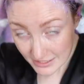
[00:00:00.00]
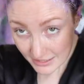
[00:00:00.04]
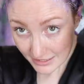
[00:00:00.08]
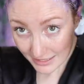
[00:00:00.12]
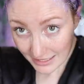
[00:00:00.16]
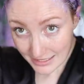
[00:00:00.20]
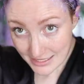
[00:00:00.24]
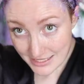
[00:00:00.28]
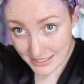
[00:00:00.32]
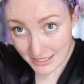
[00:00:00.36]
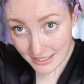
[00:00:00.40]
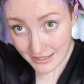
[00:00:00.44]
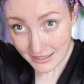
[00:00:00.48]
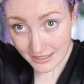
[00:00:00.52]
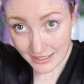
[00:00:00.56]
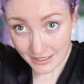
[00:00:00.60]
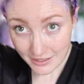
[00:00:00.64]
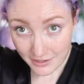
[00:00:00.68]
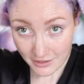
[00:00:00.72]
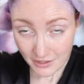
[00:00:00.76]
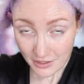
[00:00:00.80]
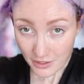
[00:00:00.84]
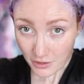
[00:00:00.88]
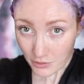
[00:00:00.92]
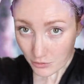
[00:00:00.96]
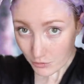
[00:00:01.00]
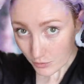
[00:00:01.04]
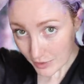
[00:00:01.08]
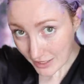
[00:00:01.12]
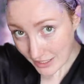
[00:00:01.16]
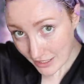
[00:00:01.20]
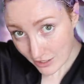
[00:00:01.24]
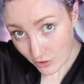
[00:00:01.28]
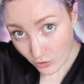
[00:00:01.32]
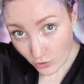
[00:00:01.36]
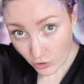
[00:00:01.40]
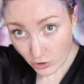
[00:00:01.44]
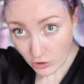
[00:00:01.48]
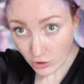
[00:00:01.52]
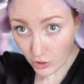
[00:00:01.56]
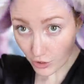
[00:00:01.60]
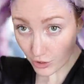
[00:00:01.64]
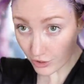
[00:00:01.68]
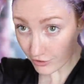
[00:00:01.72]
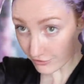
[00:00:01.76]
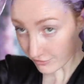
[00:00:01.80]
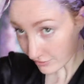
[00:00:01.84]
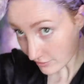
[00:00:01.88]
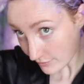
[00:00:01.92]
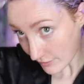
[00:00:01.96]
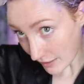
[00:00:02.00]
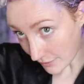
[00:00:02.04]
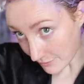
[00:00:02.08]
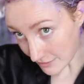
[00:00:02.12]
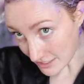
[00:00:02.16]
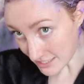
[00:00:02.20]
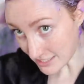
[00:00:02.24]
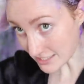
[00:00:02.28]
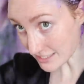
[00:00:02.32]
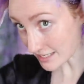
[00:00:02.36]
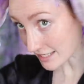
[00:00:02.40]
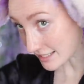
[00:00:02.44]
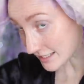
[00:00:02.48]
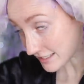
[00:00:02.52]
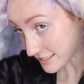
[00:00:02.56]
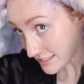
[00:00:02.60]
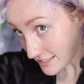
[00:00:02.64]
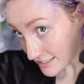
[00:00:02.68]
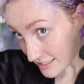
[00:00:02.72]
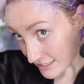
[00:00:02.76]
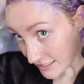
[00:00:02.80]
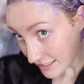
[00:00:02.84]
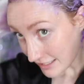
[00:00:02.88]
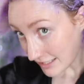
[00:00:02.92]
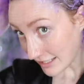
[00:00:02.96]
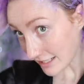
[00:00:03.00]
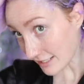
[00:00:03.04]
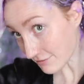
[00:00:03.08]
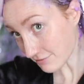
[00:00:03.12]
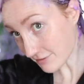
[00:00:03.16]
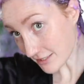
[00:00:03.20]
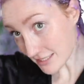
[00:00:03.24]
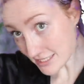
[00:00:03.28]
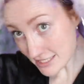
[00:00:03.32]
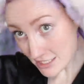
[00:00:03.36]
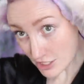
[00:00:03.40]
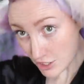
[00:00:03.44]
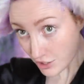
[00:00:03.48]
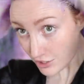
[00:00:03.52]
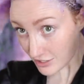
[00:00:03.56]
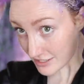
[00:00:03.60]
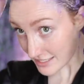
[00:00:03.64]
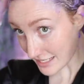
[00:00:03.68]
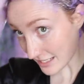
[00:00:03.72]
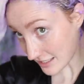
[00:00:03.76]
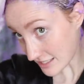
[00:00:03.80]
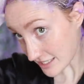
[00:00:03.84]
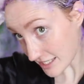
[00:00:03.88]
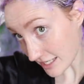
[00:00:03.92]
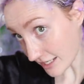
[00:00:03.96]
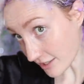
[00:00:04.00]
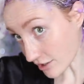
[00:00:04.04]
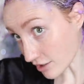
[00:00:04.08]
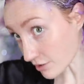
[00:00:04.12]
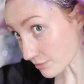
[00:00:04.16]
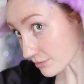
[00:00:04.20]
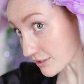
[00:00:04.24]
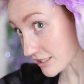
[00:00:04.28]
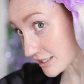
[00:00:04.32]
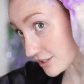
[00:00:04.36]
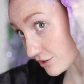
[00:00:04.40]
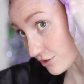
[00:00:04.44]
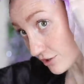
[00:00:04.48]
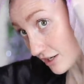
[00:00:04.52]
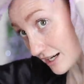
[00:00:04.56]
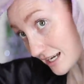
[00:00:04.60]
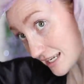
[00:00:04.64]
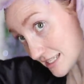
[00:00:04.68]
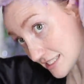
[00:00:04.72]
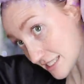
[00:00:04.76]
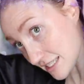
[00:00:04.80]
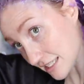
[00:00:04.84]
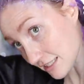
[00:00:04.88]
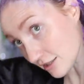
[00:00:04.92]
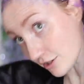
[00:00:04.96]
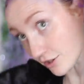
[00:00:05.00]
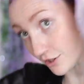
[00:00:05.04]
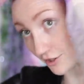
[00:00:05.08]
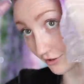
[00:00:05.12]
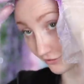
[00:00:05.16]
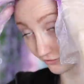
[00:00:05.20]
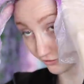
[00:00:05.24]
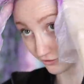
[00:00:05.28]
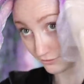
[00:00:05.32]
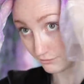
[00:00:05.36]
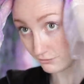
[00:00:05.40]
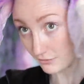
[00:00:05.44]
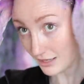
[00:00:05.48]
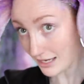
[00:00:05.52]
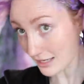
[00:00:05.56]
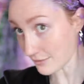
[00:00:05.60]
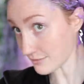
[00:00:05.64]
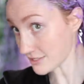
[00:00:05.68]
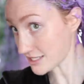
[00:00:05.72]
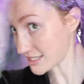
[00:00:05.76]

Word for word: See, that's the thing. We can all learn from our mistakes. If this turns out terribly, you guys can learn from my